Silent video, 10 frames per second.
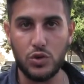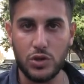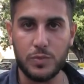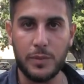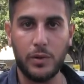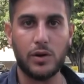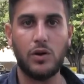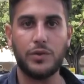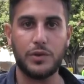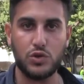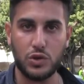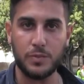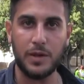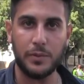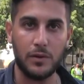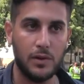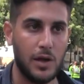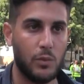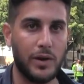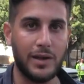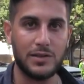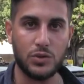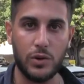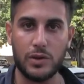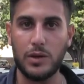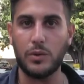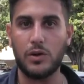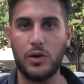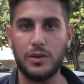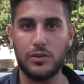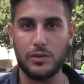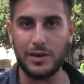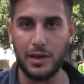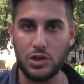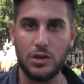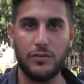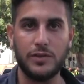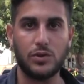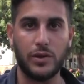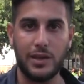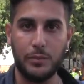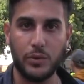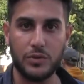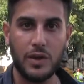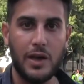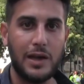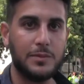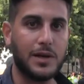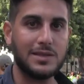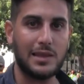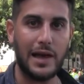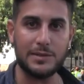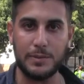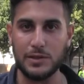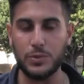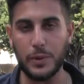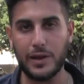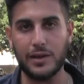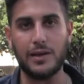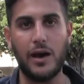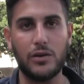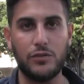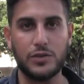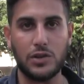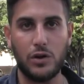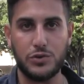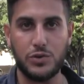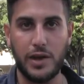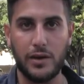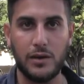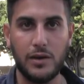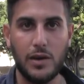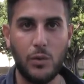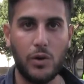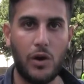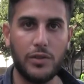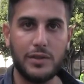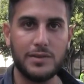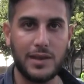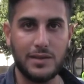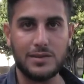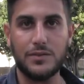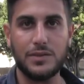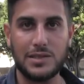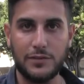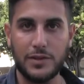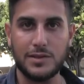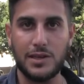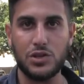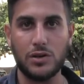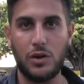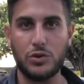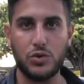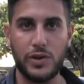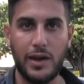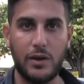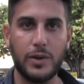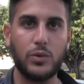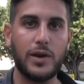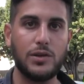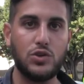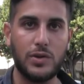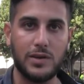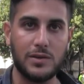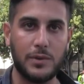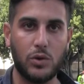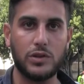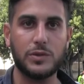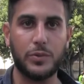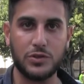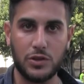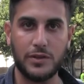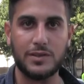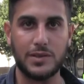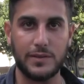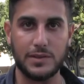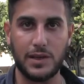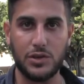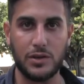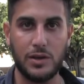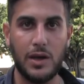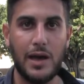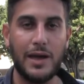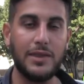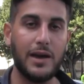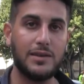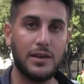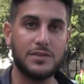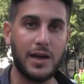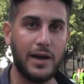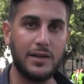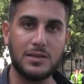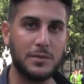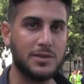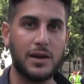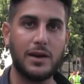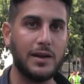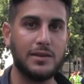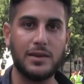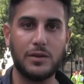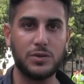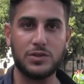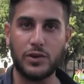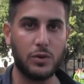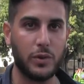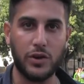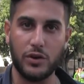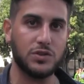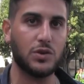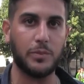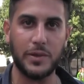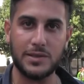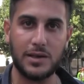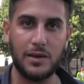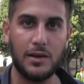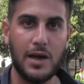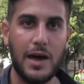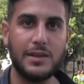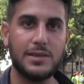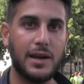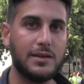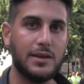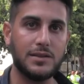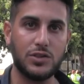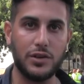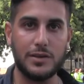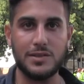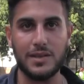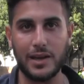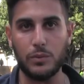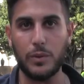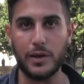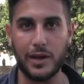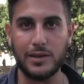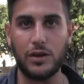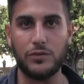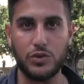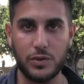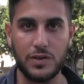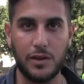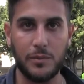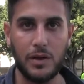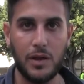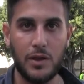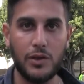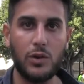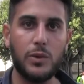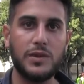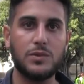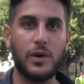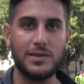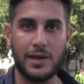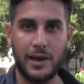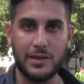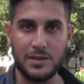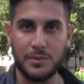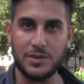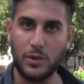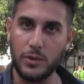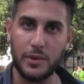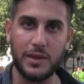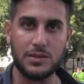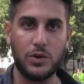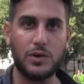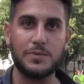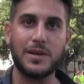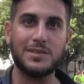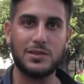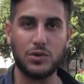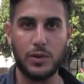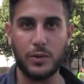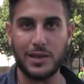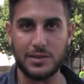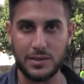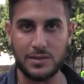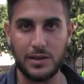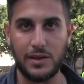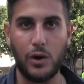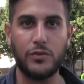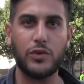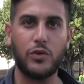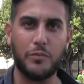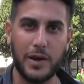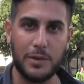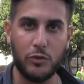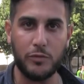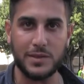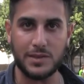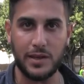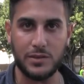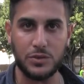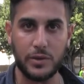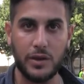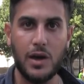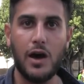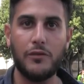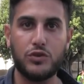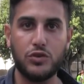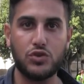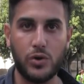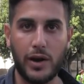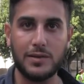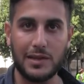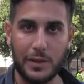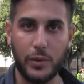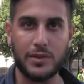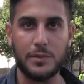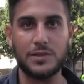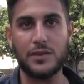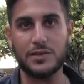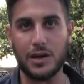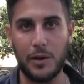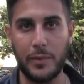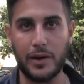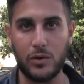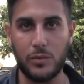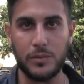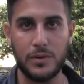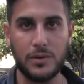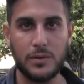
Jewish people are called the Jewish people, when historically we're called either the Nation of Israel or Hebrews, is because the last place we were kicked out of was called Judea. We're all the descendants of a civilization called Judea, and we created Judaism in order to preserve that civilization. And the idea of Zionism is not an idea that was started with Herzl and Pinsker. It's an idea that started the second we were kicked out of Jerusalem. The only reason why Zionism is the only one that's known is because it's the only one that succeeded. However, there were many movements in history of Jews trying to liberate themselves and come back home.